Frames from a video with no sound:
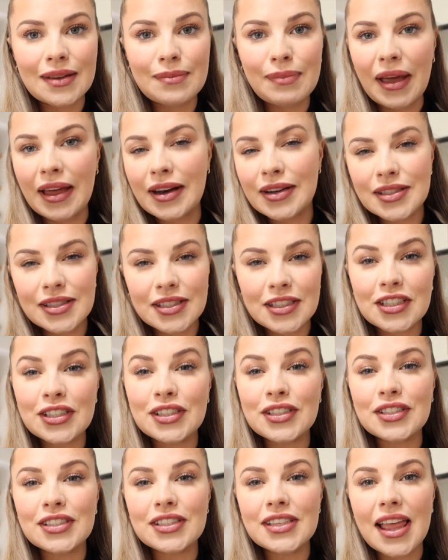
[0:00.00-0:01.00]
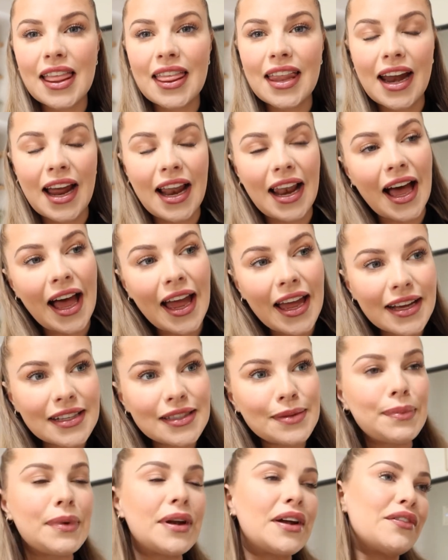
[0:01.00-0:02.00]
pedestals that I
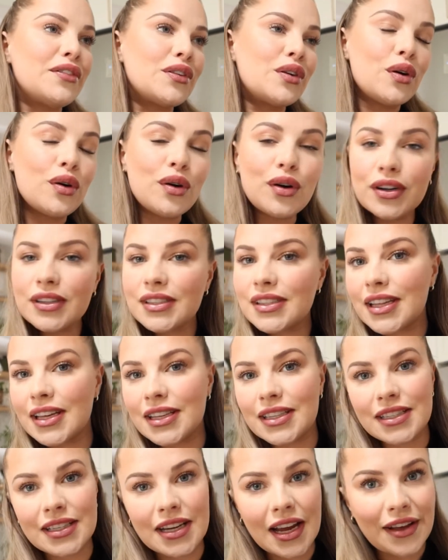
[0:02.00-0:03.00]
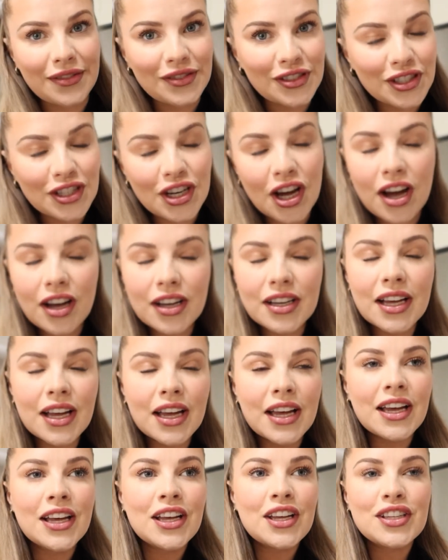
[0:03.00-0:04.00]
liked, but of course they didn't have stock,
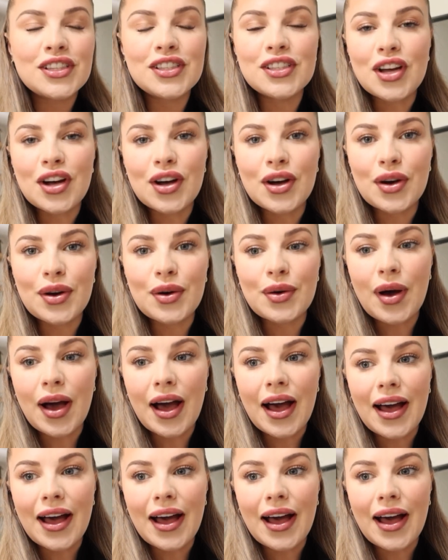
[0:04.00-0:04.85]
so